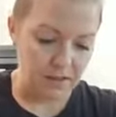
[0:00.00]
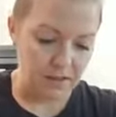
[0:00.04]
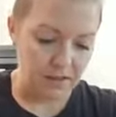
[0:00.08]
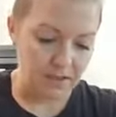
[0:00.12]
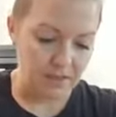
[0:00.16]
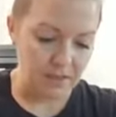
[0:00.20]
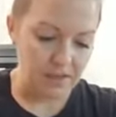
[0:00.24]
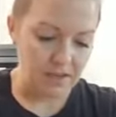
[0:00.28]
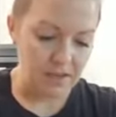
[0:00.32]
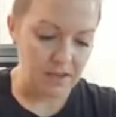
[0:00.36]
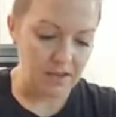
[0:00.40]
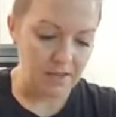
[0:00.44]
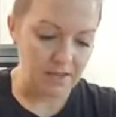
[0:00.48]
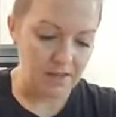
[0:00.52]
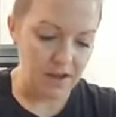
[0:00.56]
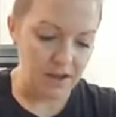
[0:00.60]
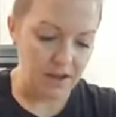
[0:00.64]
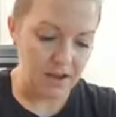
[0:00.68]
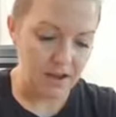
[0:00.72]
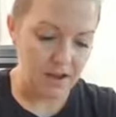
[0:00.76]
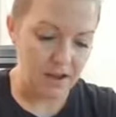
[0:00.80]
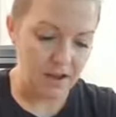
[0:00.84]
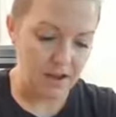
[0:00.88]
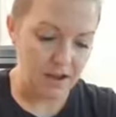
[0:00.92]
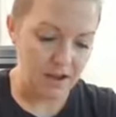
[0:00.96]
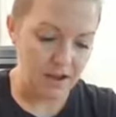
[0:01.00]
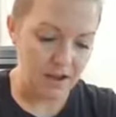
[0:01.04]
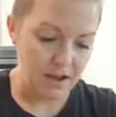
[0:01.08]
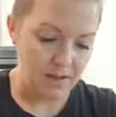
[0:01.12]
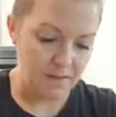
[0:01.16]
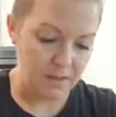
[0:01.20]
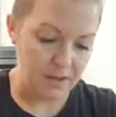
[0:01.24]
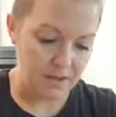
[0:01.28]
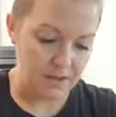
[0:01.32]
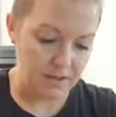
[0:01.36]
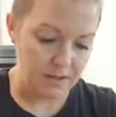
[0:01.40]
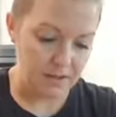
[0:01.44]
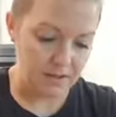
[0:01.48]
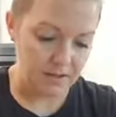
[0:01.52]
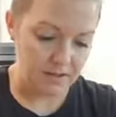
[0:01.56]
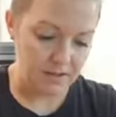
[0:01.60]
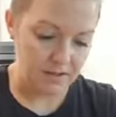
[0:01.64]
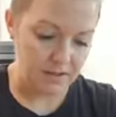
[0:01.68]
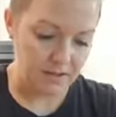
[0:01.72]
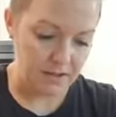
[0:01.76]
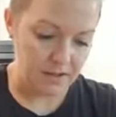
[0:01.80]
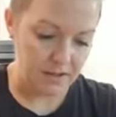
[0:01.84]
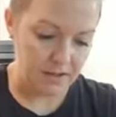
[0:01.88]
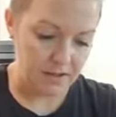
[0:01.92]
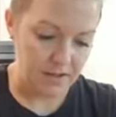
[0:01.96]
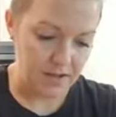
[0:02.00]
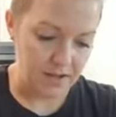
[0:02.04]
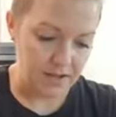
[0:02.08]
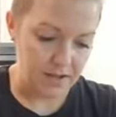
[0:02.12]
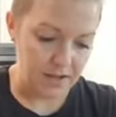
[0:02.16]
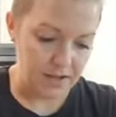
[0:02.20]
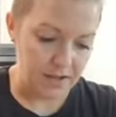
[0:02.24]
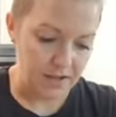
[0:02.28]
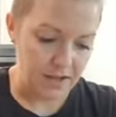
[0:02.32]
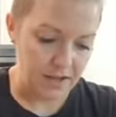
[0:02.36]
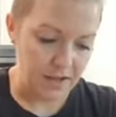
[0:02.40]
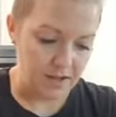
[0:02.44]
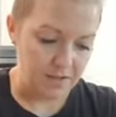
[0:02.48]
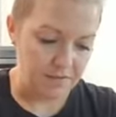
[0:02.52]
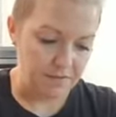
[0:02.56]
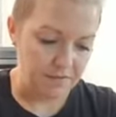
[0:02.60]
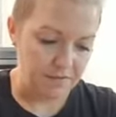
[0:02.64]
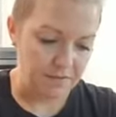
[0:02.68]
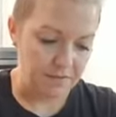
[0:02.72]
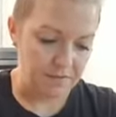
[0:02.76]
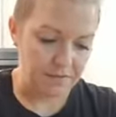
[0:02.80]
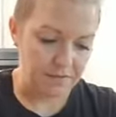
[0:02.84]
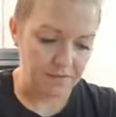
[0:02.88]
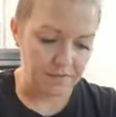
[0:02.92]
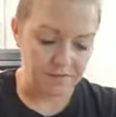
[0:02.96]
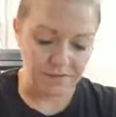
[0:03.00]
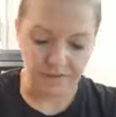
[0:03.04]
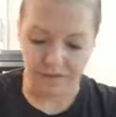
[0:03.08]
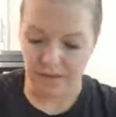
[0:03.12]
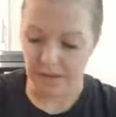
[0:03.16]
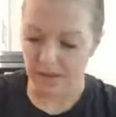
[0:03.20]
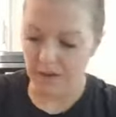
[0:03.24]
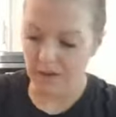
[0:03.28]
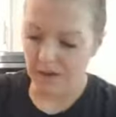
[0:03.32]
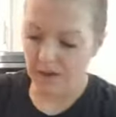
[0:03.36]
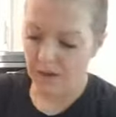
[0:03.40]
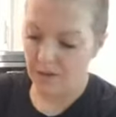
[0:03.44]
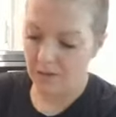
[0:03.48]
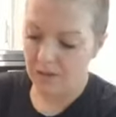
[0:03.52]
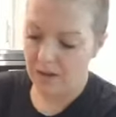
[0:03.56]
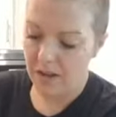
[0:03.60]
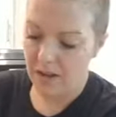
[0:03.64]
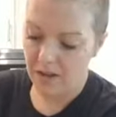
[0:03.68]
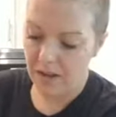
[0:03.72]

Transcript: Leave a comment if, you know,